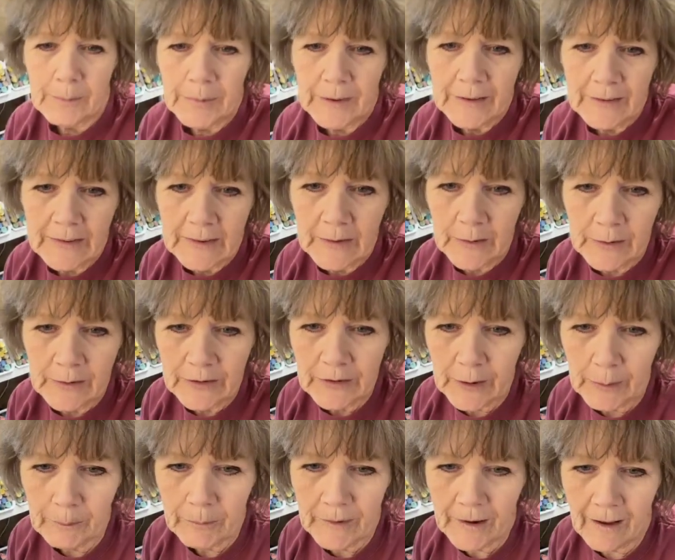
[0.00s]
up and see who's
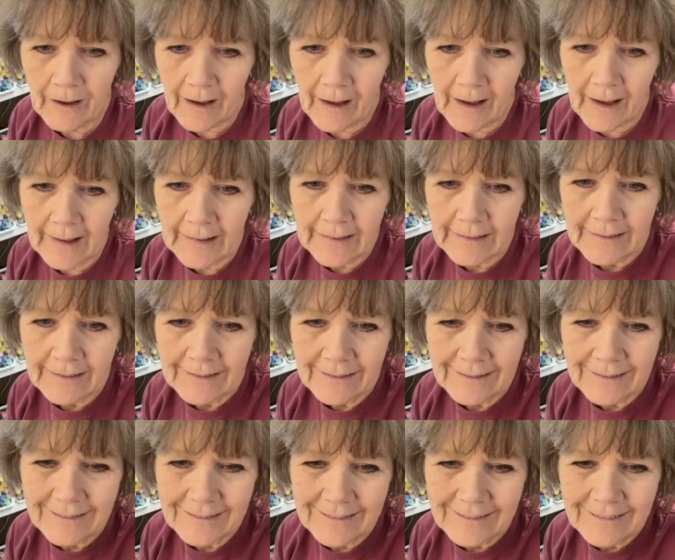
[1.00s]
jumping on.
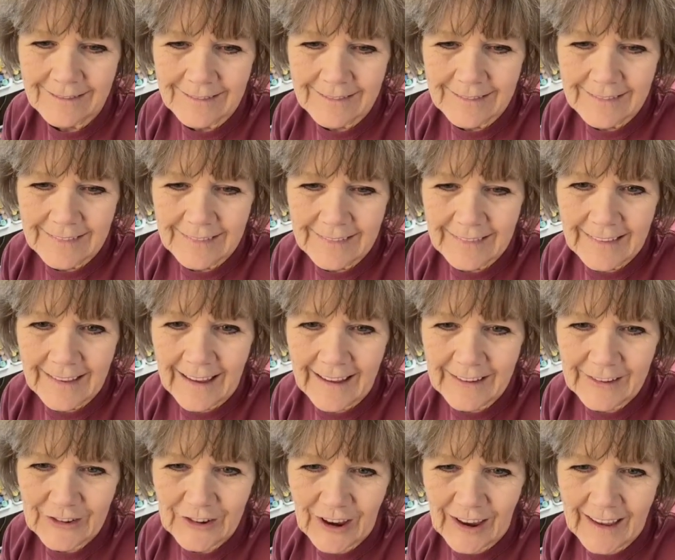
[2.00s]

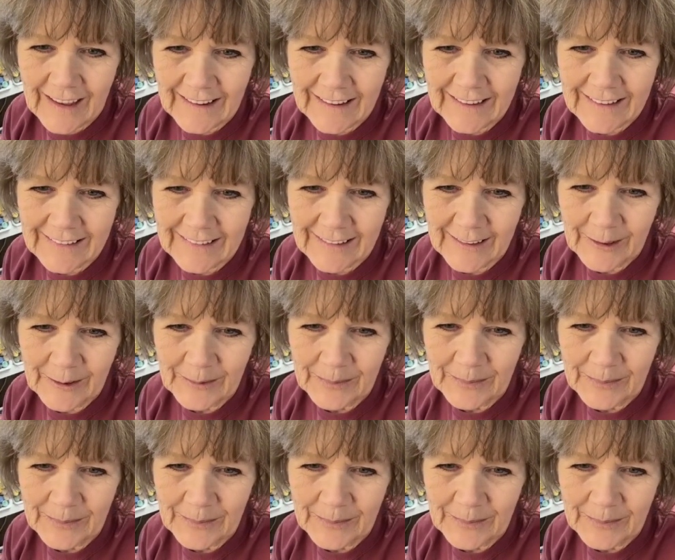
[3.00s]
Hi, Janet.